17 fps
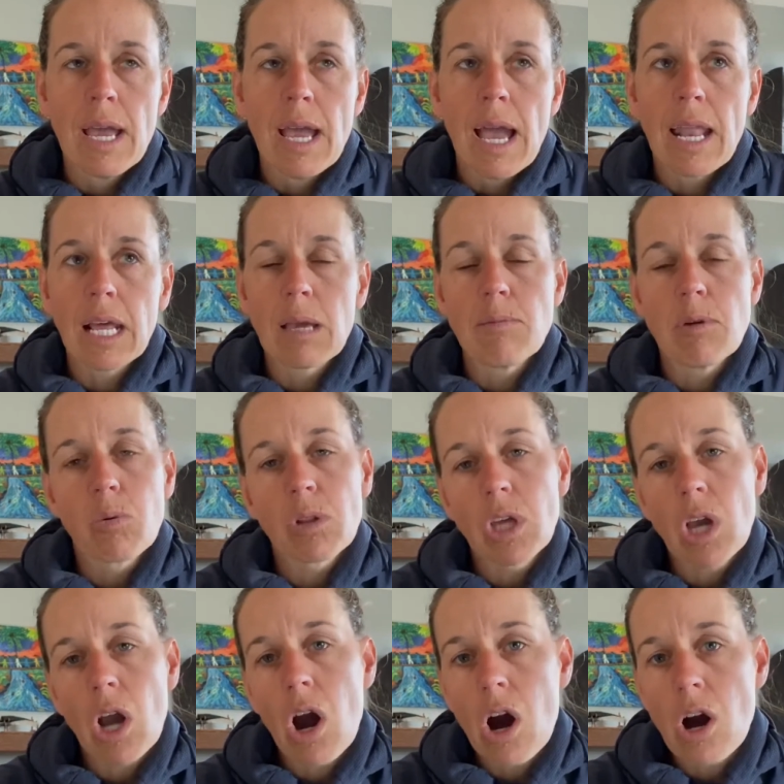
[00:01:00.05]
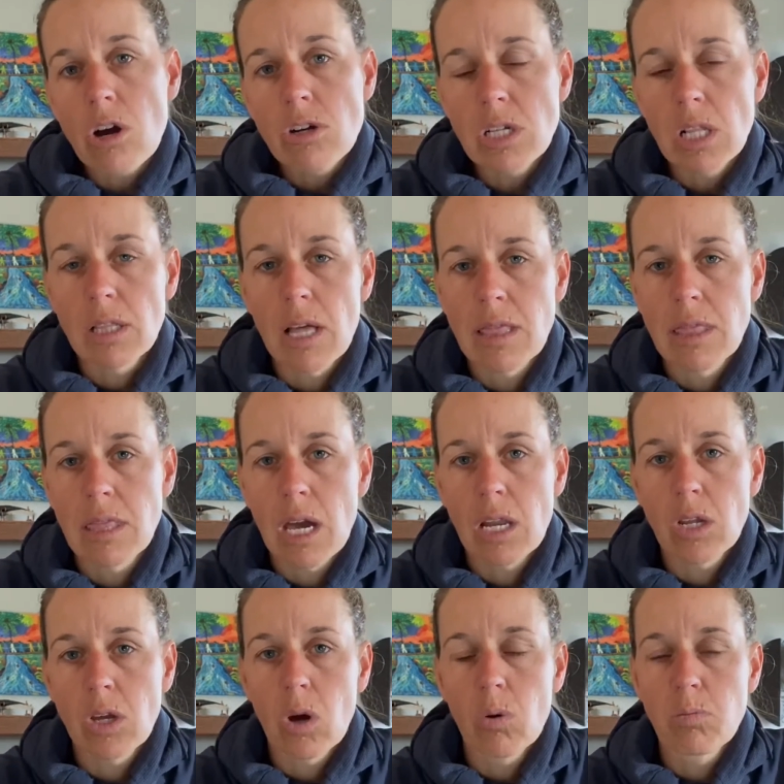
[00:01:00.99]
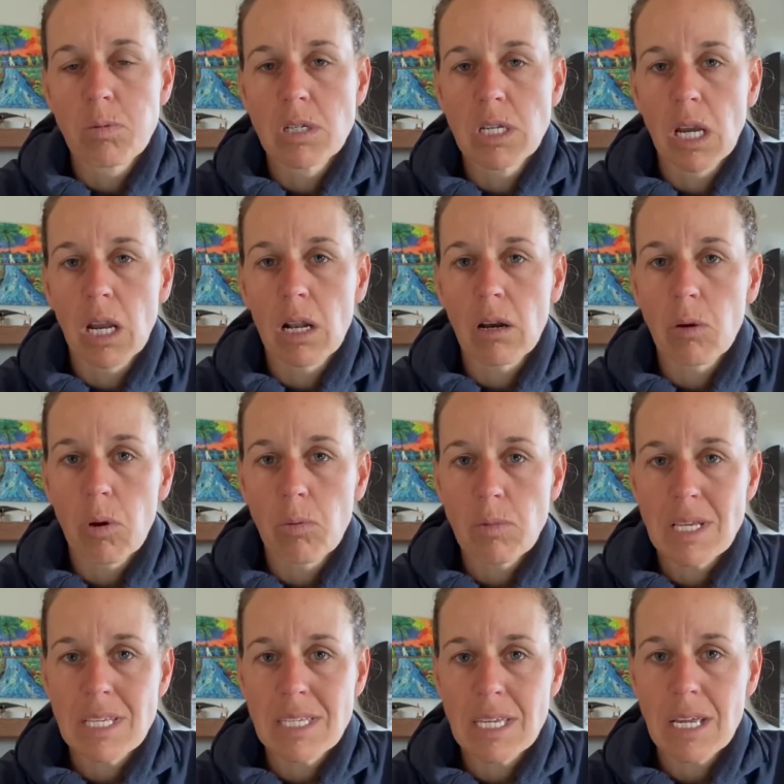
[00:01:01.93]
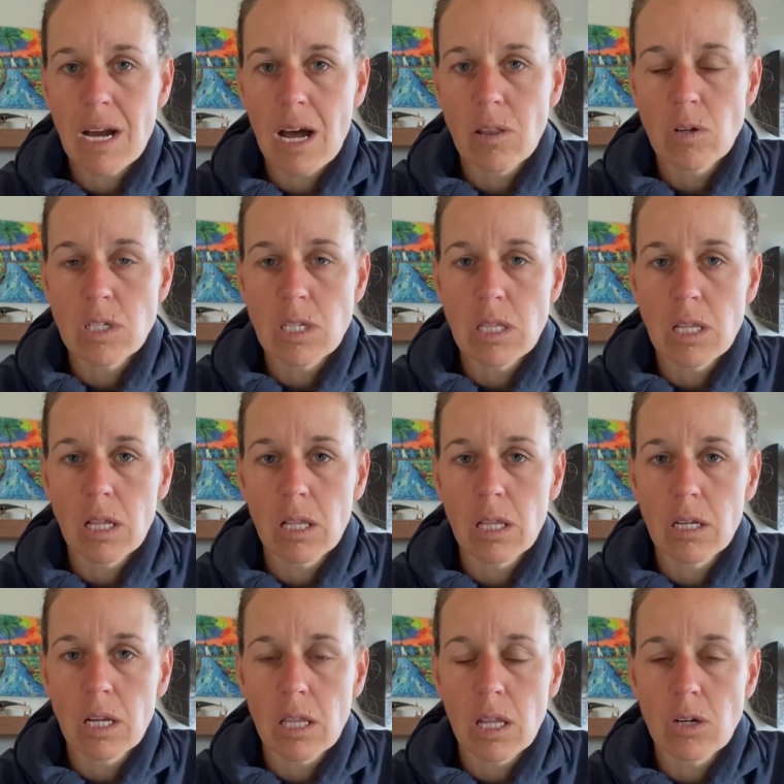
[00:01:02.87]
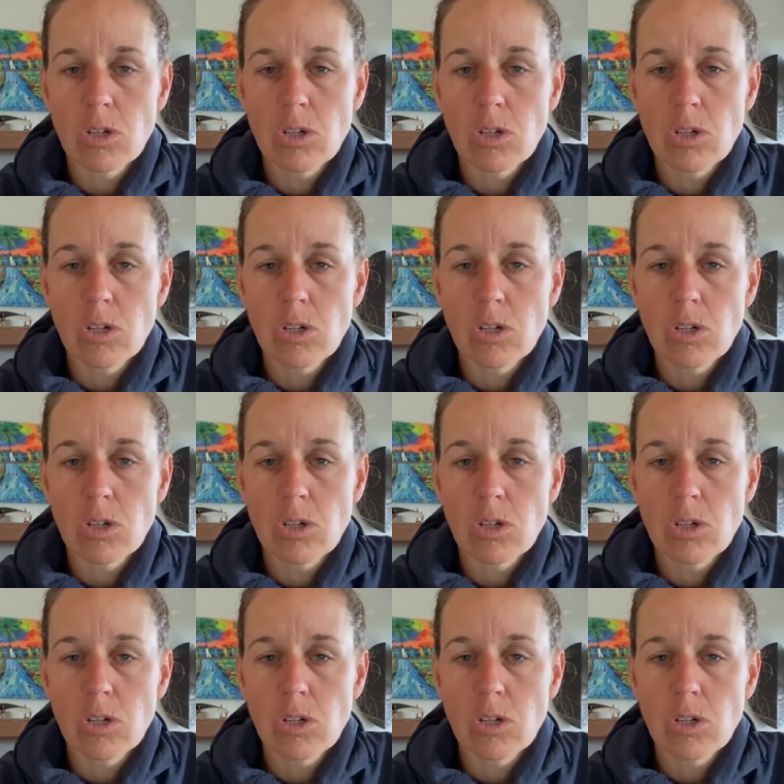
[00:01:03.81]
and it can be really hard to let that go, particularly when we see others in the clinic that are